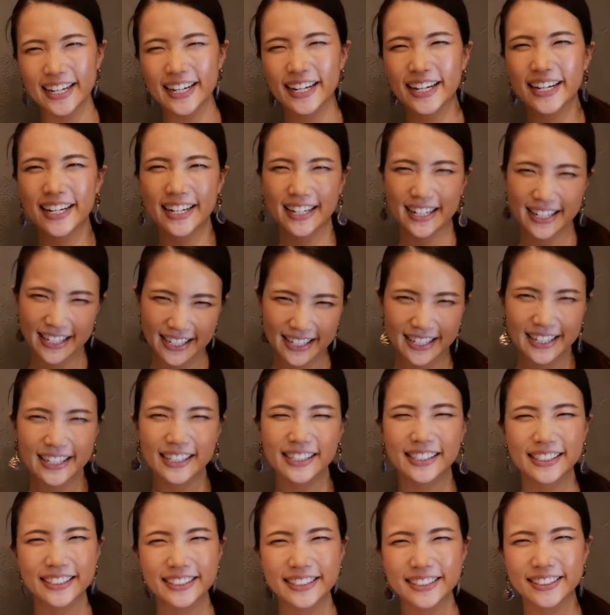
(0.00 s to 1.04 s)

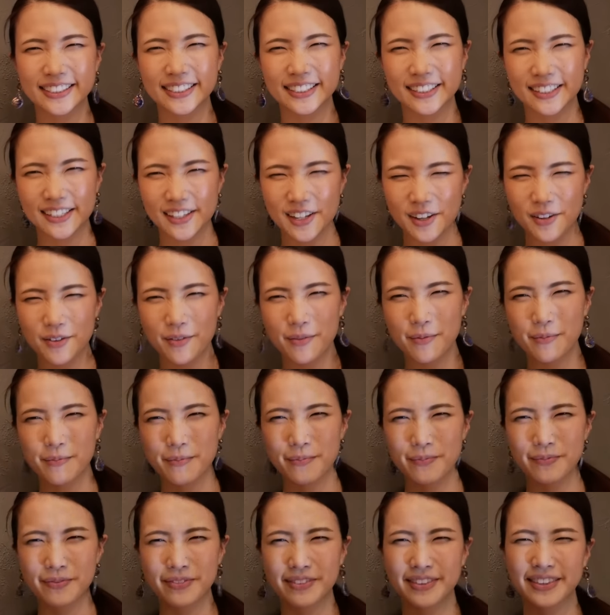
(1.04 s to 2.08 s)

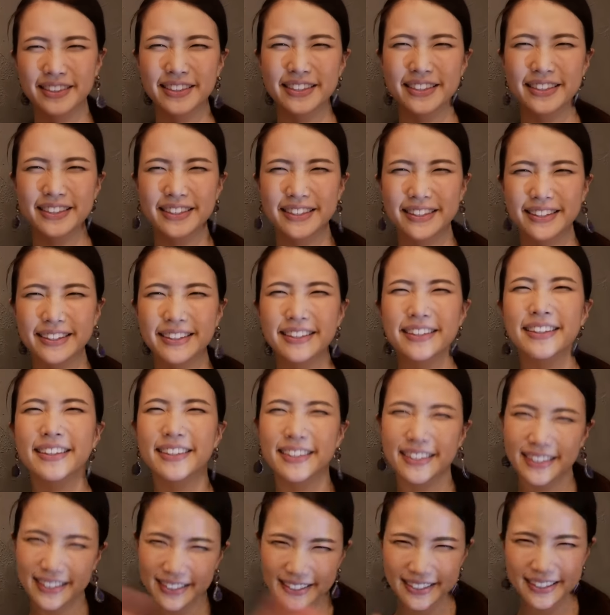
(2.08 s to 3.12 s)

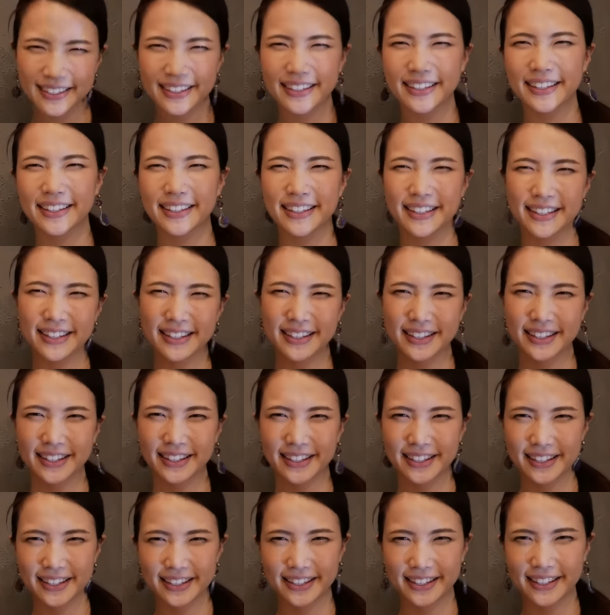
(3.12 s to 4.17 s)

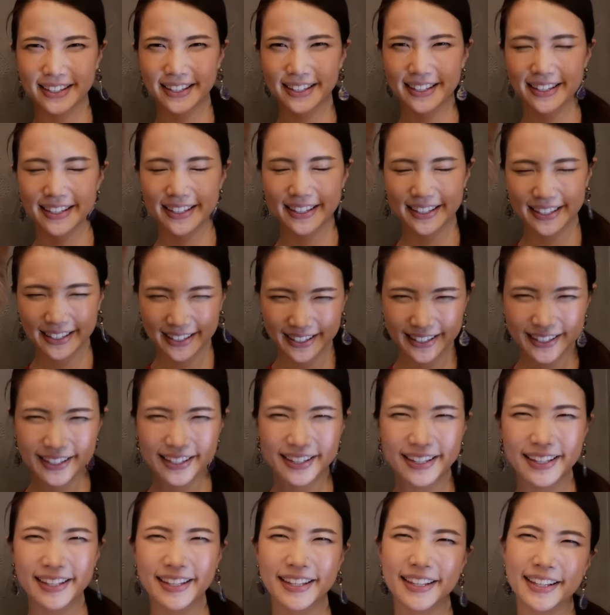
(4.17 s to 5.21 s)

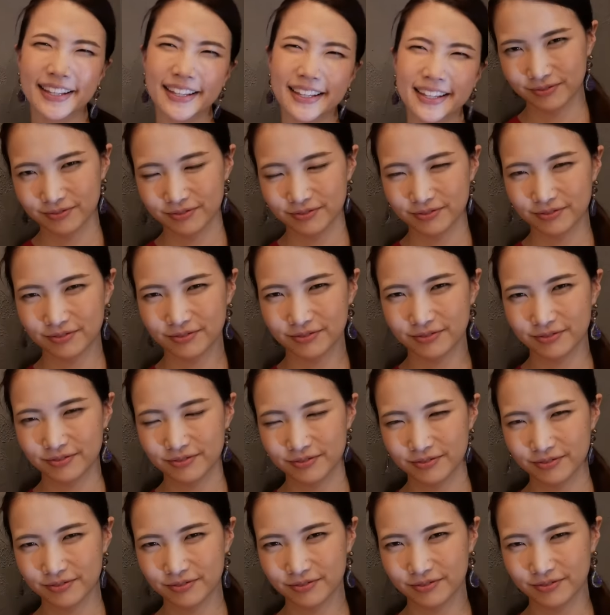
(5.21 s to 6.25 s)

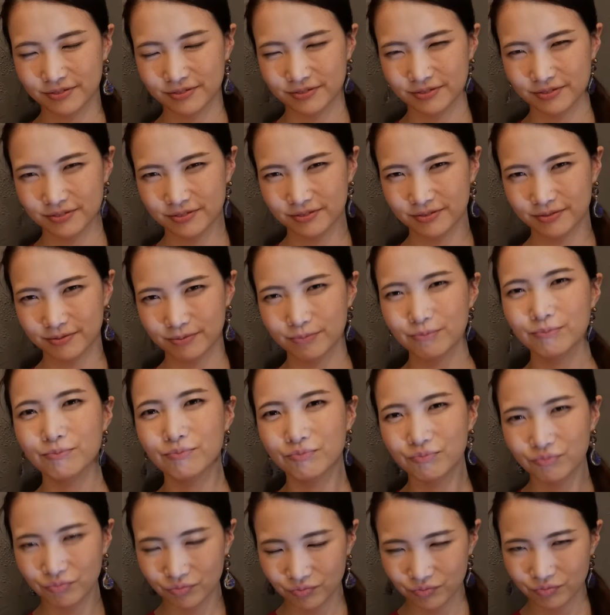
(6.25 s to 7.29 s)

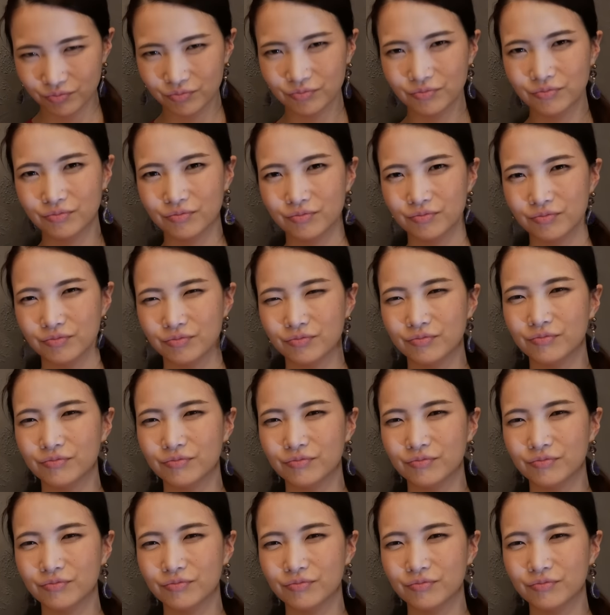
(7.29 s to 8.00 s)
No words are spoken by the person on screen.